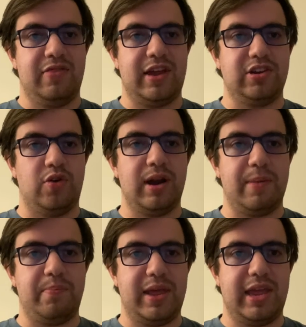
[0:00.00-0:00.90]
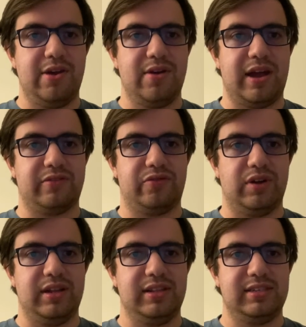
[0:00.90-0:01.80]
They don't appear as
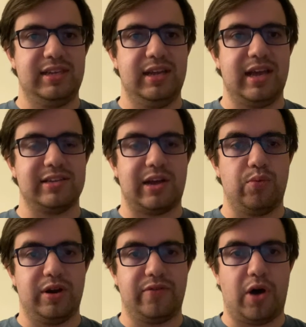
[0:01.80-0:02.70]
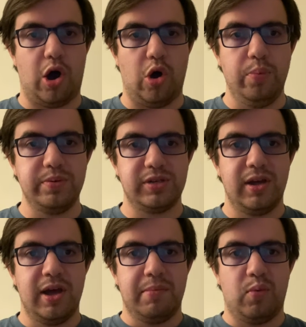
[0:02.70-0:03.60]
frequently as I would have hoped,
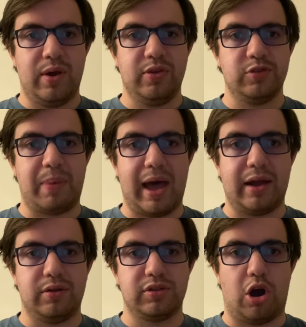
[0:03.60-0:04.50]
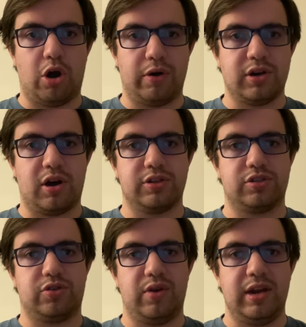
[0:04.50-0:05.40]
but when those battles aren't on
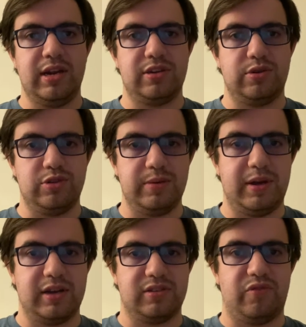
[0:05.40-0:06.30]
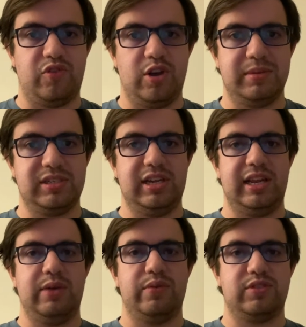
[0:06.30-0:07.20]
screen, it's usually because the film is
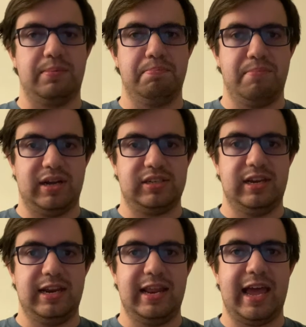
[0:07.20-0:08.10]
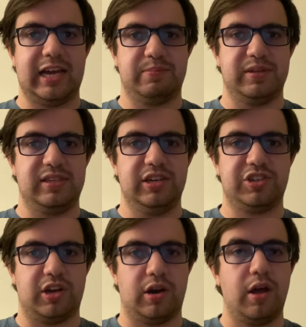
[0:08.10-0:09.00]
dealing with some much-needed
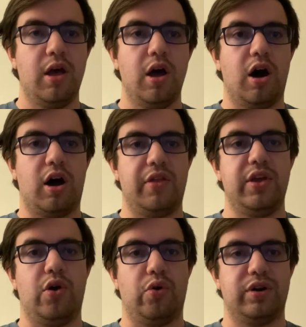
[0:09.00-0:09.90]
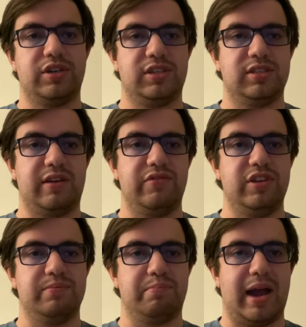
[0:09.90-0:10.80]
exposition on the origins of
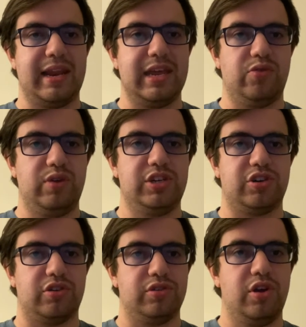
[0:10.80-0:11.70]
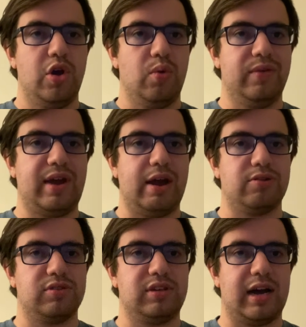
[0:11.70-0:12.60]
these mighty creatures, with
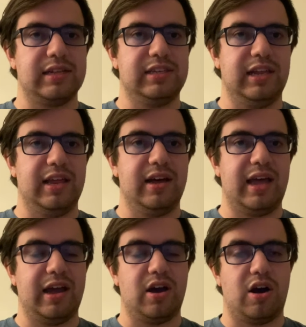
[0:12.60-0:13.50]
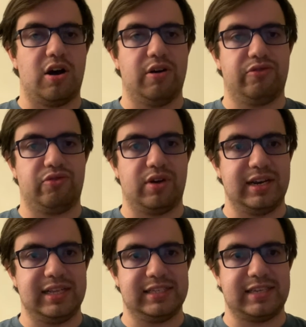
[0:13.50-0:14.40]
characters Godzilla and Kong front
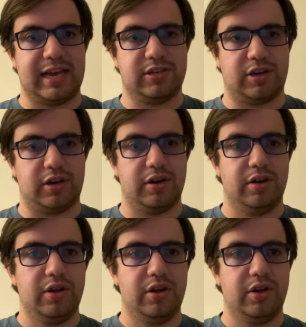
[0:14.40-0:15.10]
and center.